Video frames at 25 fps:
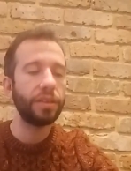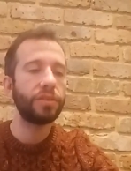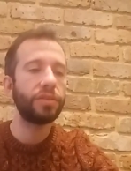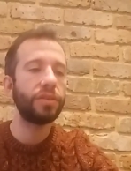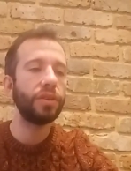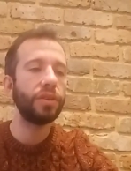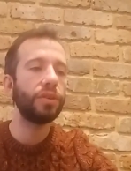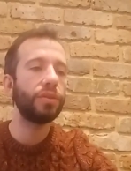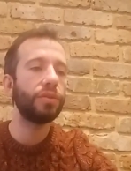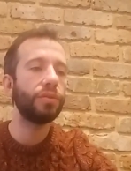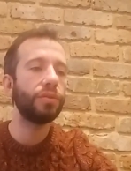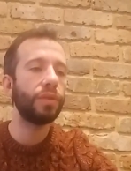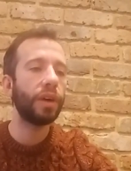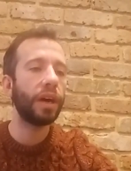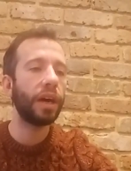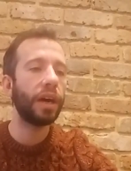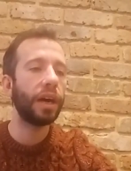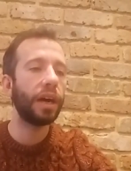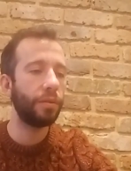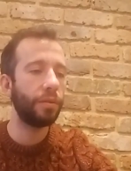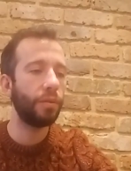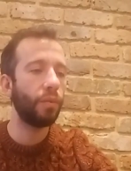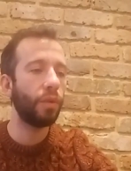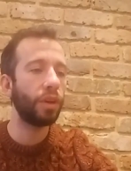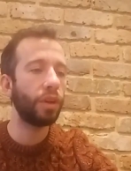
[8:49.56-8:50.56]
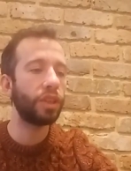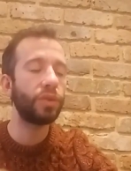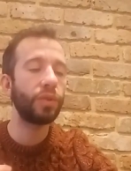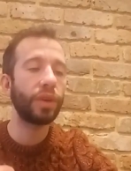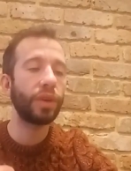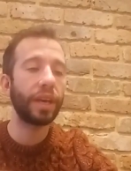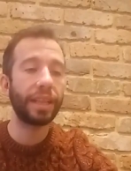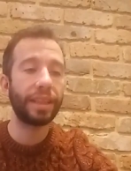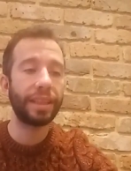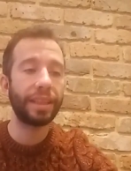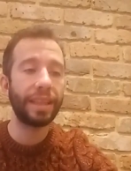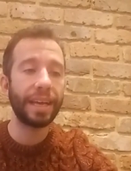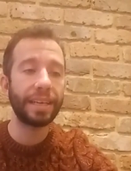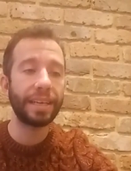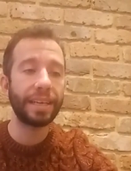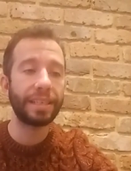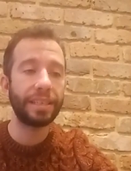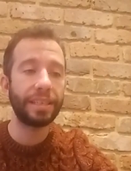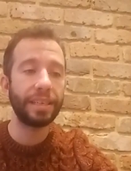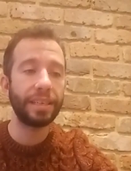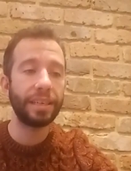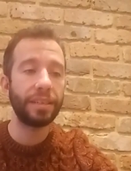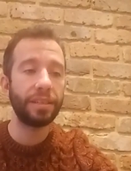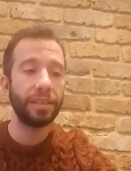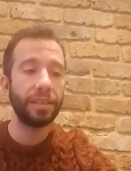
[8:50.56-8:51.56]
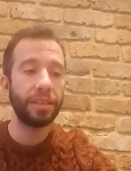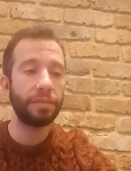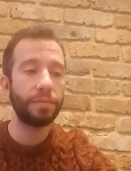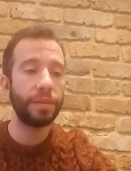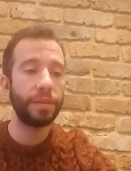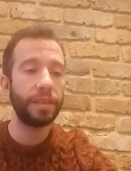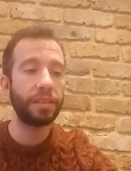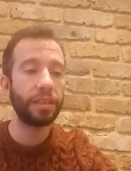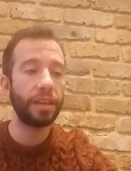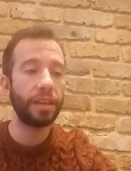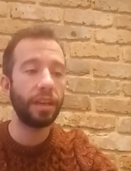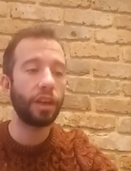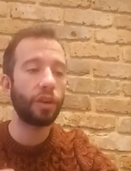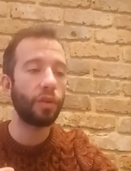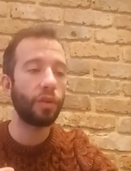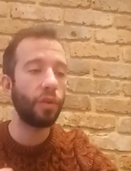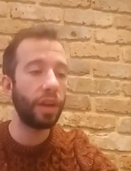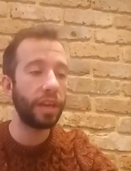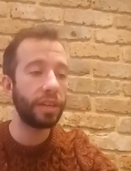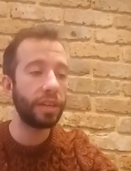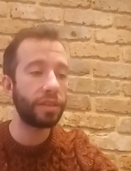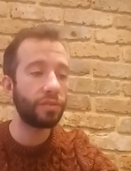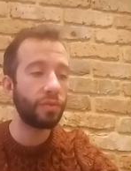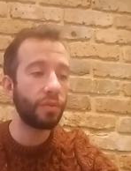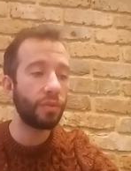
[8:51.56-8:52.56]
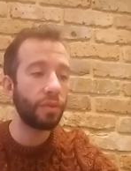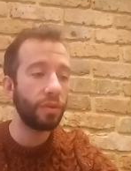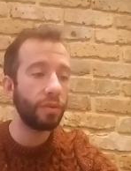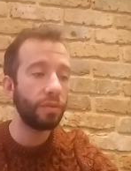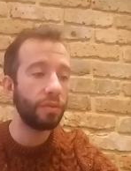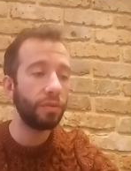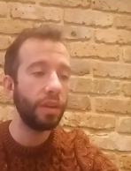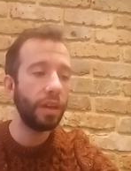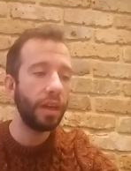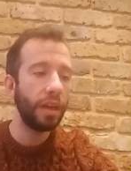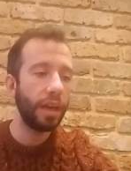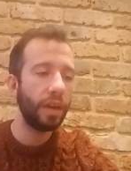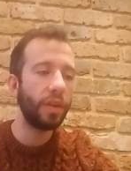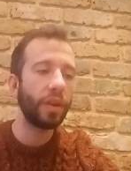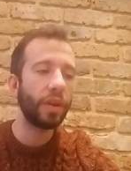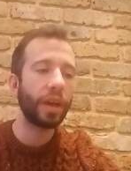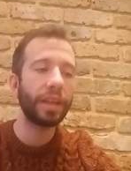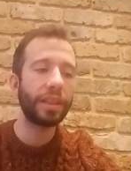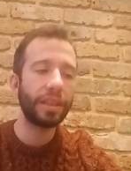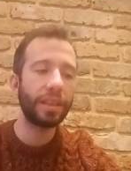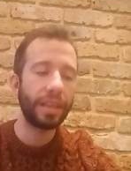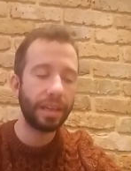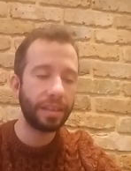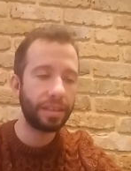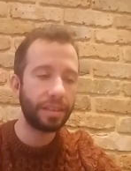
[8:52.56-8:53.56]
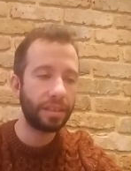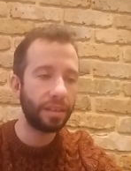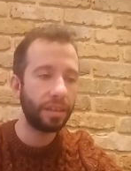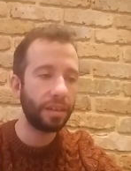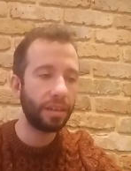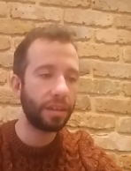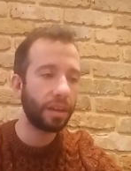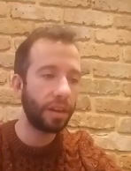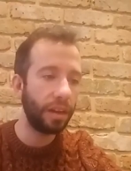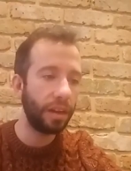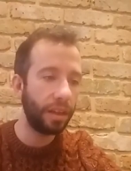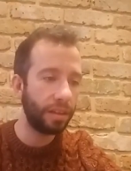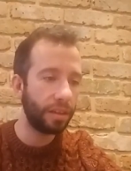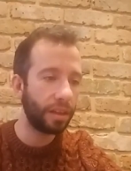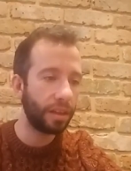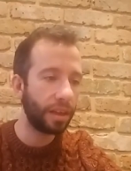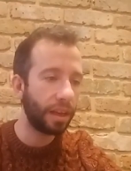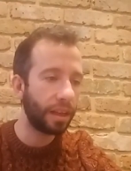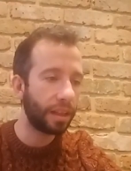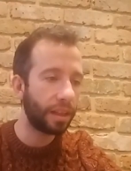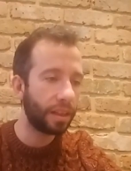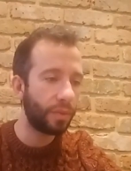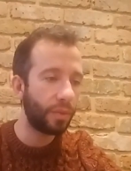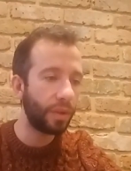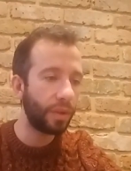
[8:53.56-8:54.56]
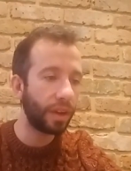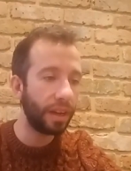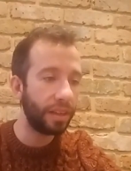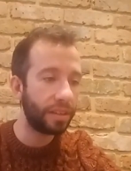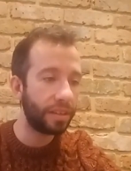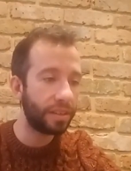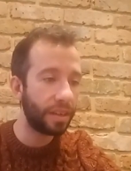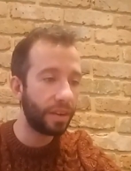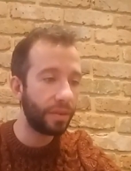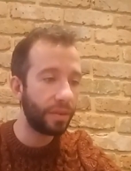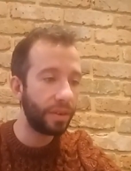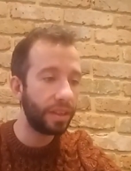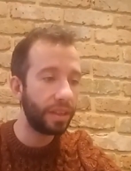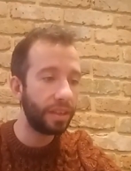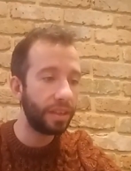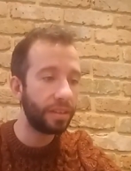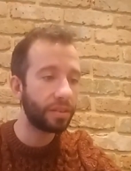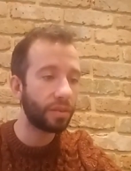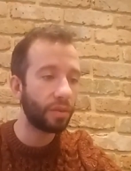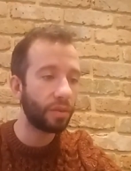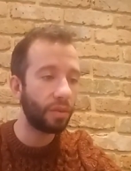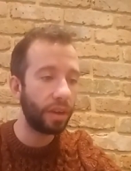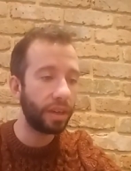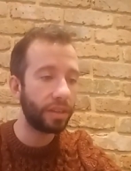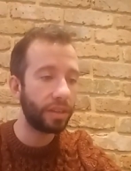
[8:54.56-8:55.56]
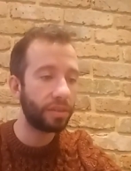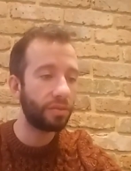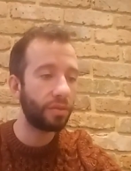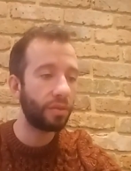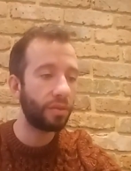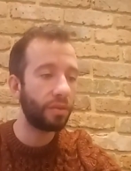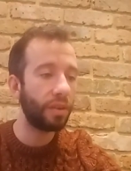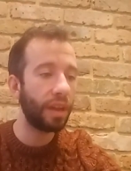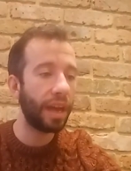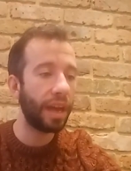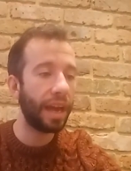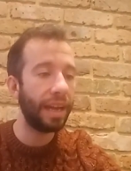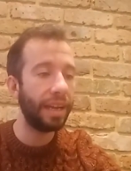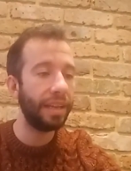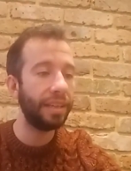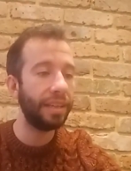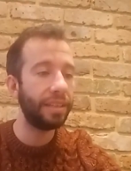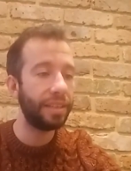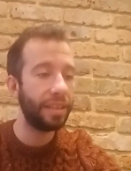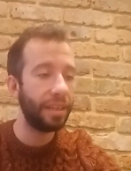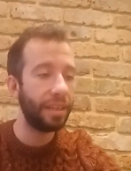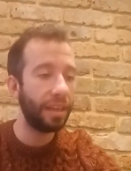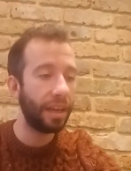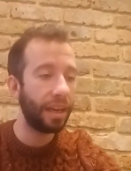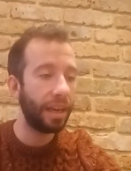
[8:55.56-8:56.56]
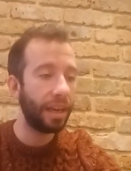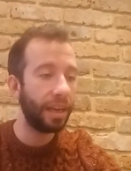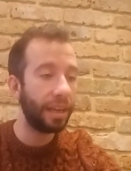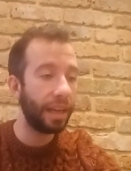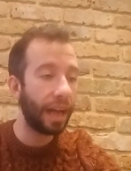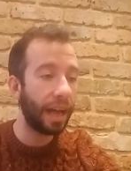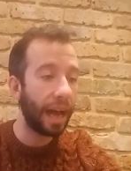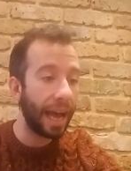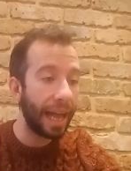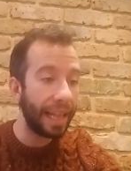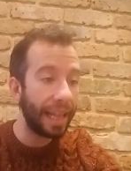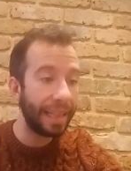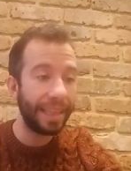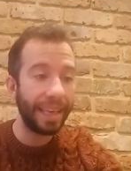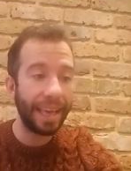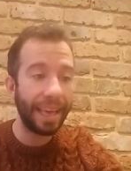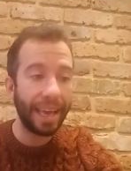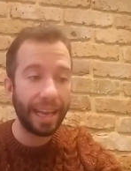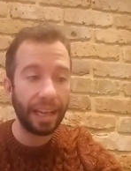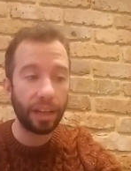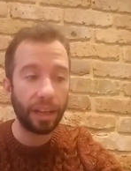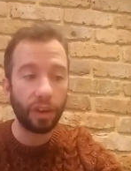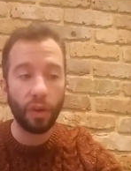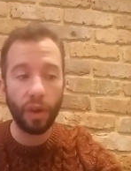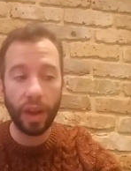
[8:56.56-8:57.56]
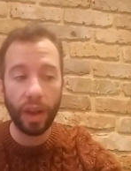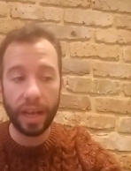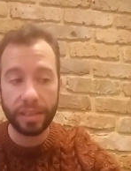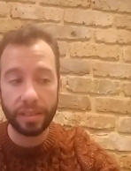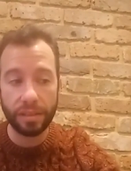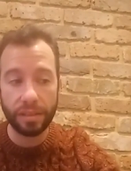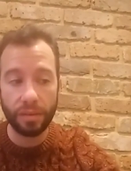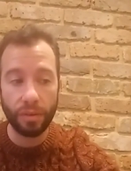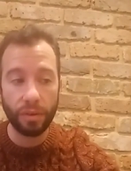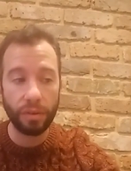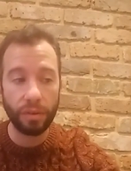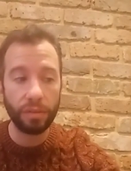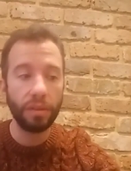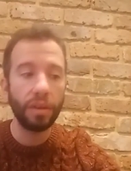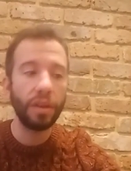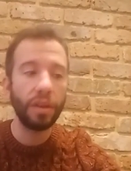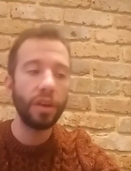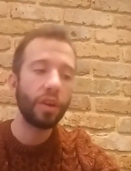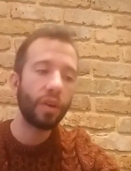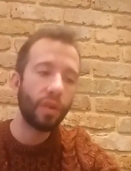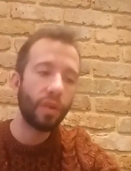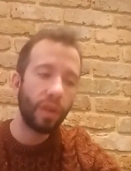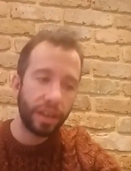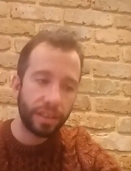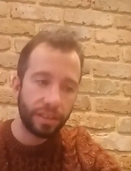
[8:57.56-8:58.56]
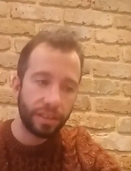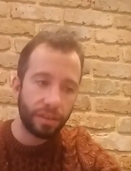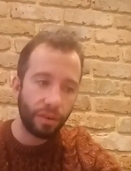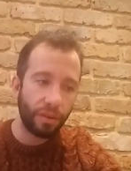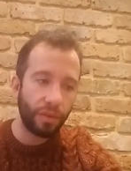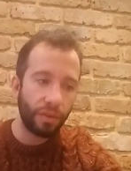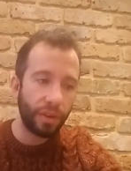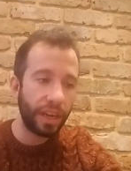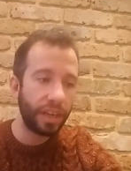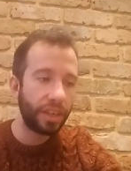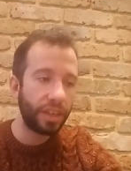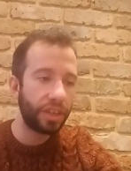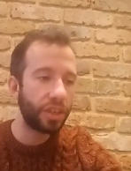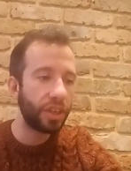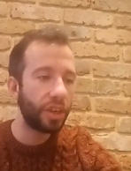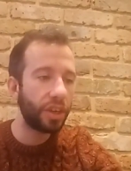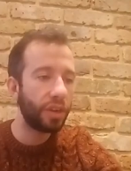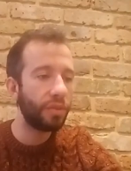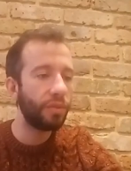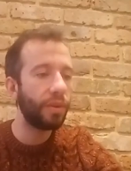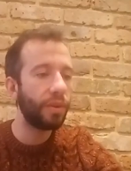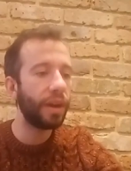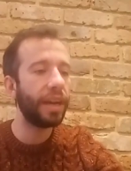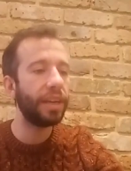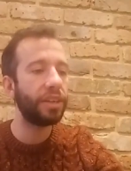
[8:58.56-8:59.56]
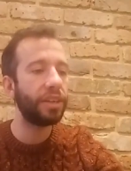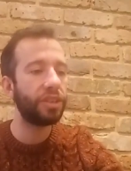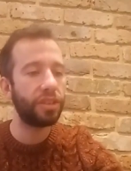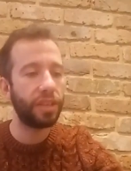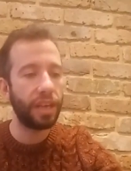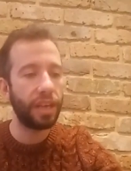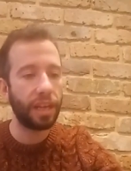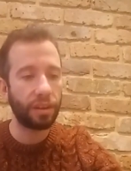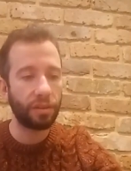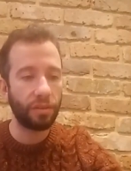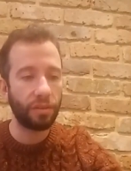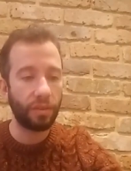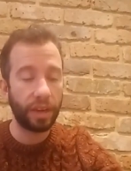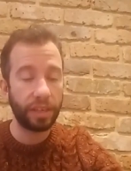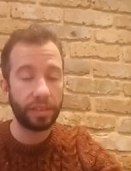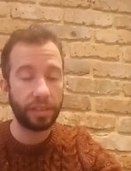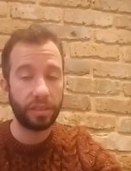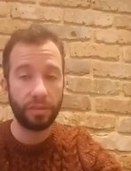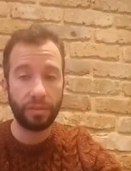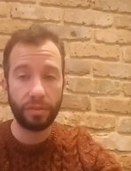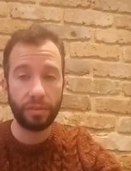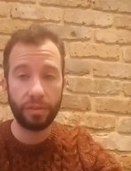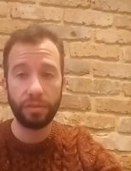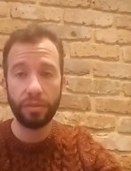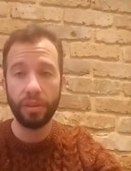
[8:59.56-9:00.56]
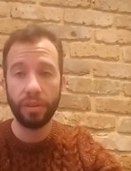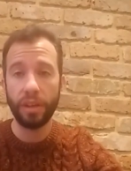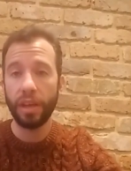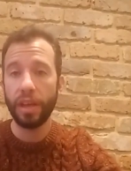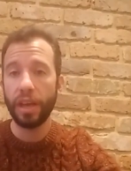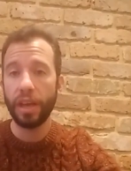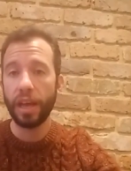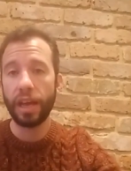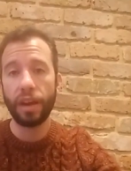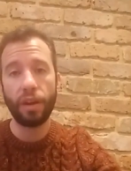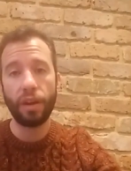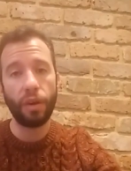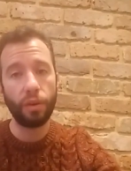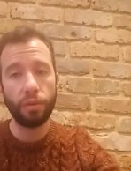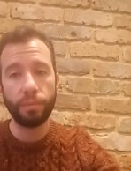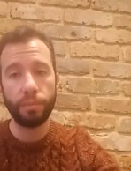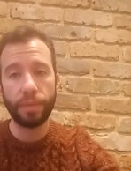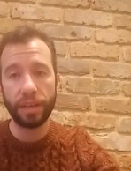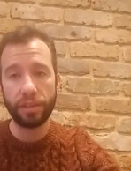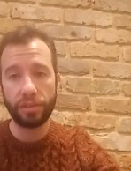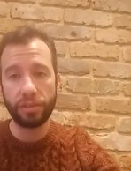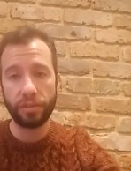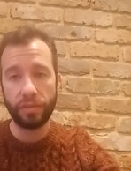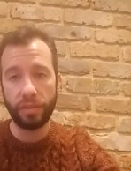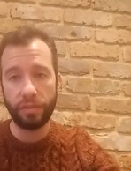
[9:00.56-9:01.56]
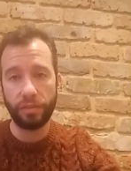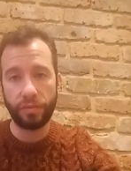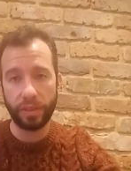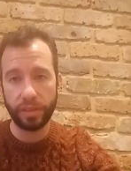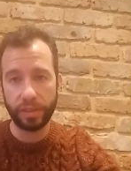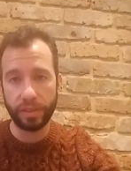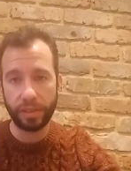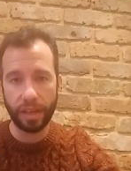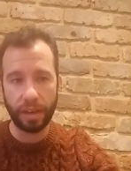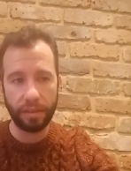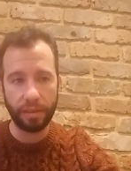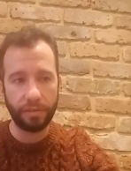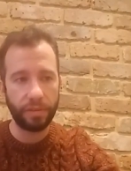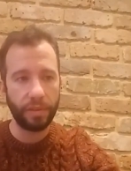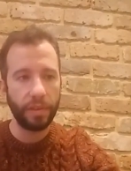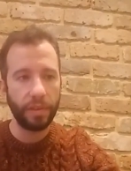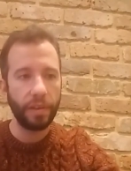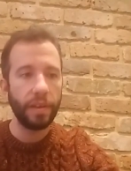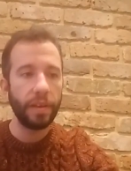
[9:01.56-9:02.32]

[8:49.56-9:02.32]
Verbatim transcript: So uh, what you get tested is basically cholesterol, and you get tested triglycerides, cholesterol, LDL eh, cholesterol, cholesterol ratio, HDL cholesterol, and a whole bunch of different stuff.